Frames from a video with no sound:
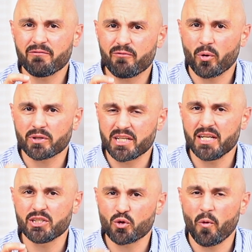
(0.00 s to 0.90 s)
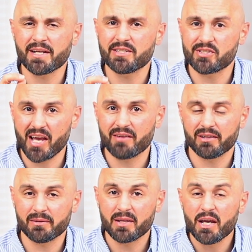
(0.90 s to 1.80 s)

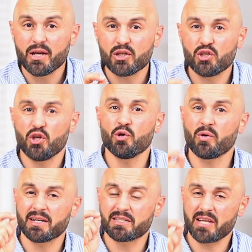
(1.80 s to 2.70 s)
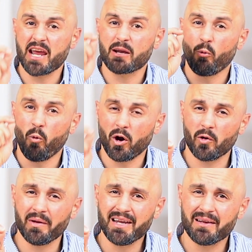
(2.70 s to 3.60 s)
14:27, you can take
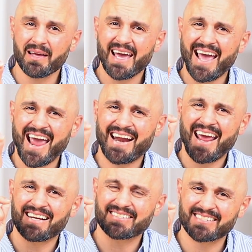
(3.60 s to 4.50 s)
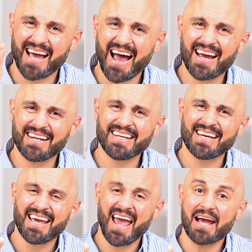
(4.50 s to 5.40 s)
worry and
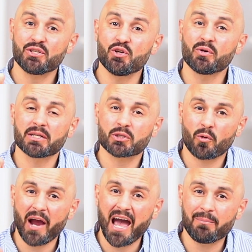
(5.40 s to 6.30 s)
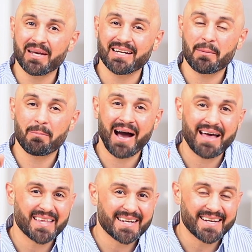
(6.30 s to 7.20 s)
anxiety and you can grab it
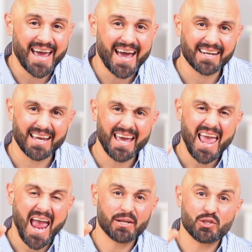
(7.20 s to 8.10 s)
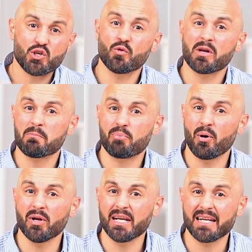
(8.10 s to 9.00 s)
by the neck and you can
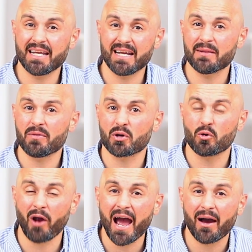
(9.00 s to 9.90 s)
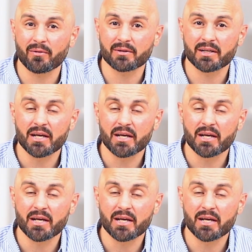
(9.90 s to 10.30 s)
put it in the ground.